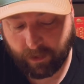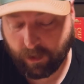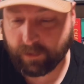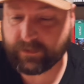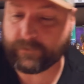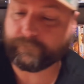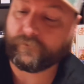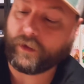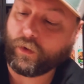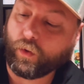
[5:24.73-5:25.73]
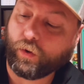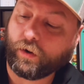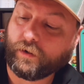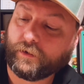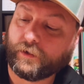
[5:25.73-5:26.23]
cards,
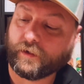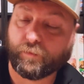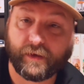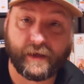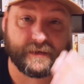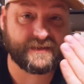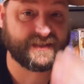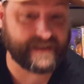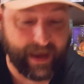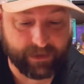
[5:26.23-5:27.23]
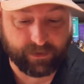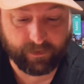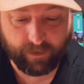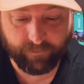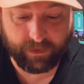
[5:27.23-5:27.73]
or you're going to play a set
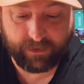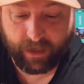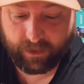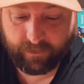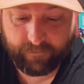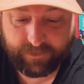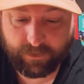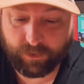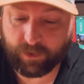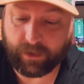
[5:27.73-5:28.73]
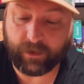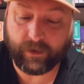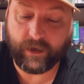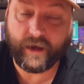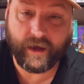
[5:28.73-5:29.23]
of a detective. So you need
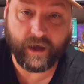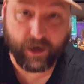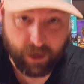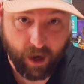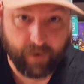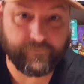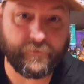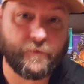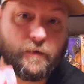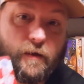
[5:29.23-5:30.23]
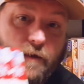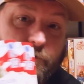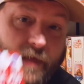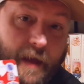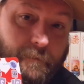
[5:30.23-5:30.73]
enough
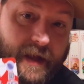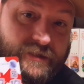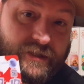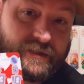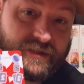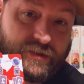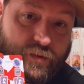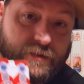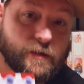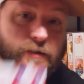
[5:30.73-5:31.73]
of that matching suit